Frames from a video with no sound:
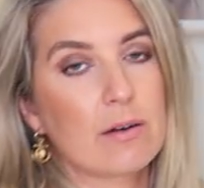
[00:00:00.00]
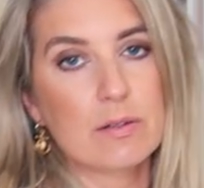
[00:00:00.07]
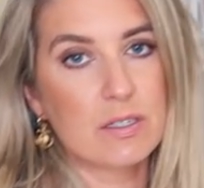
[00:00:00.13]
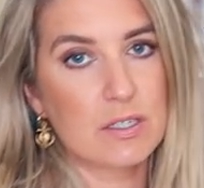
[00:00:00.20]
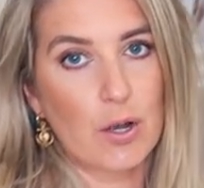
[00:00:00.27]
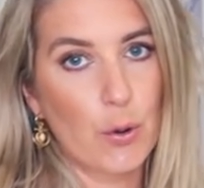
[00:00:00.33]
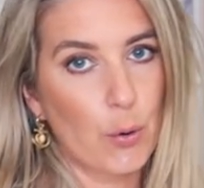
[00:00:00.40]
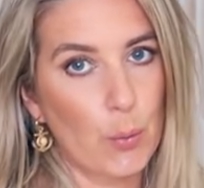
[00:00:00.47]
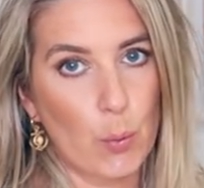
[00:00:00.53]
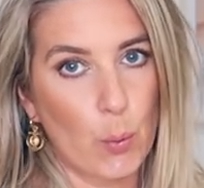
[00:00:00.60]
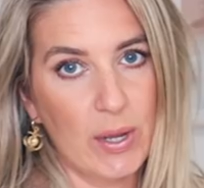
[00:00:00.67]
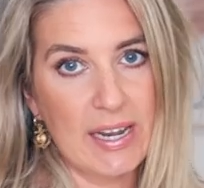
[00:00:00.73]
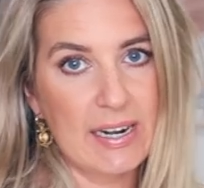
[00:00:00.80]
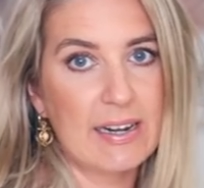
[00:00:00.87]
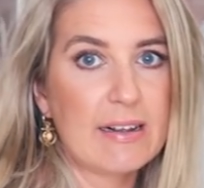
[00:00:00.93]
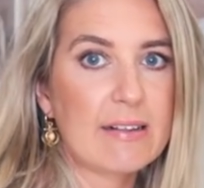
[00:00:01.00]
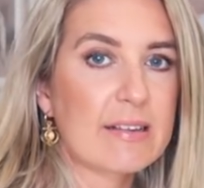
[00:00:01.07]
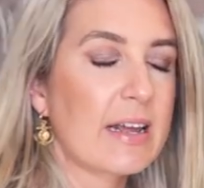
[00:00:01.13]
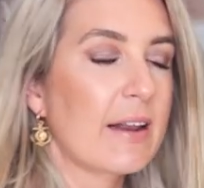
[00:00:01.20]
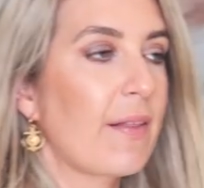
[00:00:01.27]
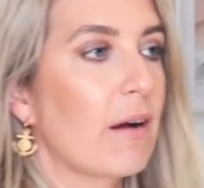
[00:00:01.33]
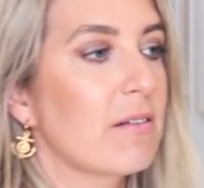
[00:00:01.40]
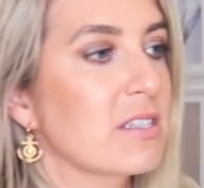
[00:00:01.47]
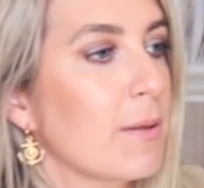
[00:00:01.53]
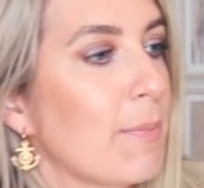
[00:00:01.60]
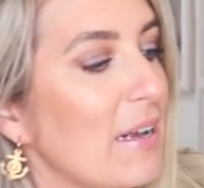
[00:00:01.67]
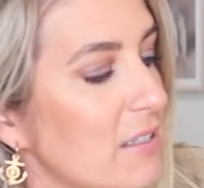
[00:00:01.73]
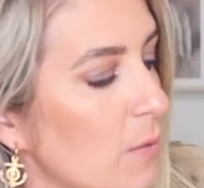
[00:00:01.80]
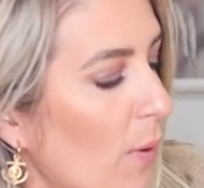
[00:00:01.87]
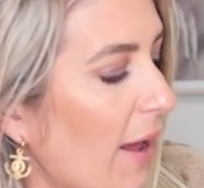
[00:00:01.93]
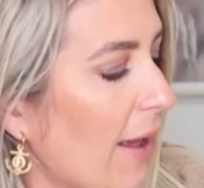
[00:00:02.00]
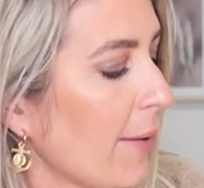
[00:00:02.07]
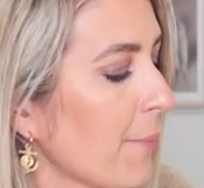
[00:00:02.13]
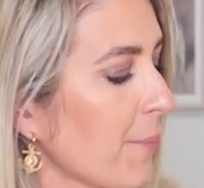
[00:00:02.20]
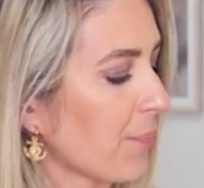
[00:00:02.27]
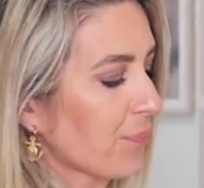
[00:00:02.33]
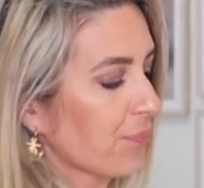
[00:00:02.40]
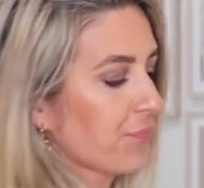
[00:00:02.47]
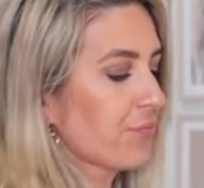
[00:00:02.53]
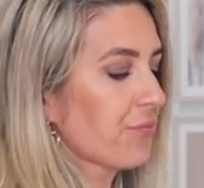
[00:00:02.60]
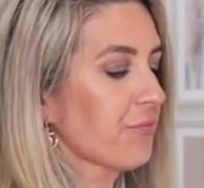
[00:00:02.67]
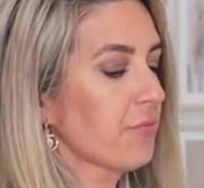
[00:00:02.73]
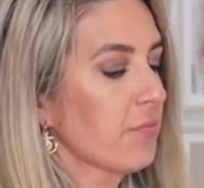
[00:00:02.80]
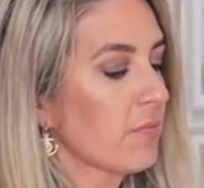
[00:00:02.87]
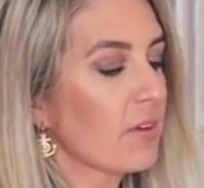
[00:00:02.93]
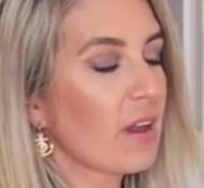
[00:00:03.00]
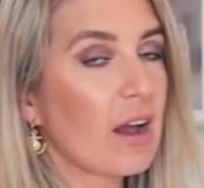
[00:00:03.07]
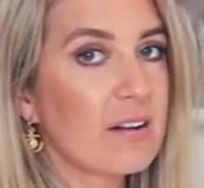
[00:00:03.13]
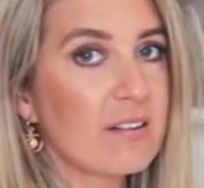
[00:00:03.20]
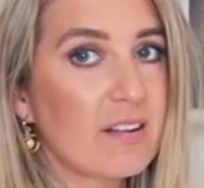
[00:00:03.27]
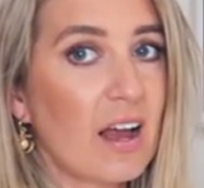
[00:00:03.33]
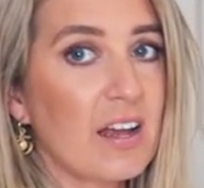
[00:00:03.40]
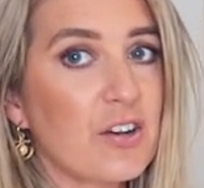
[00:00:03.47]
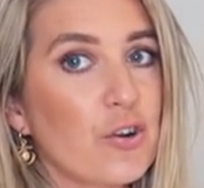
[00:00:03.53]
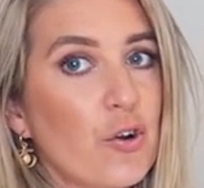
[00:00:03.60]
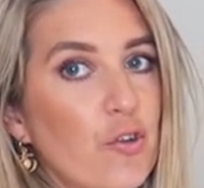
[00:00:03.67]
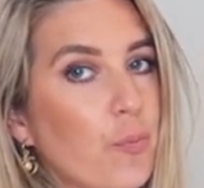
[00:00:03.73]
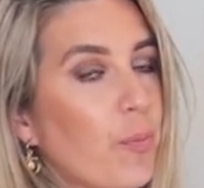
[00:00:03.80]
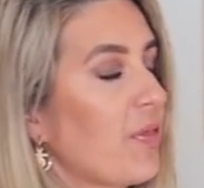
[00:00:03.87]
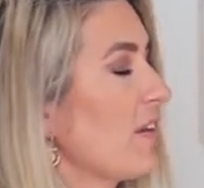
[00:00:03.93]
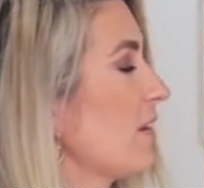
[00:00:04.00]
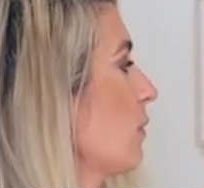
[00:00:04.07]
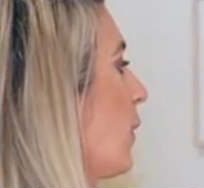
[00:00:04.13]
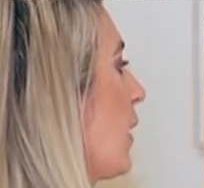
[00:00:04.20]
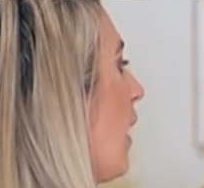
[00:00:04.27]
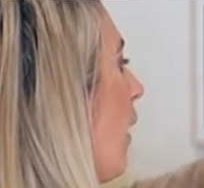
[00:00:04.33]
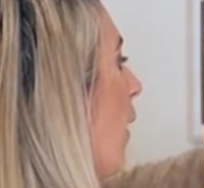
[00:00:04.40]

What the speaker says: It was so quick and easy, and that was the best way. I decided not to put this one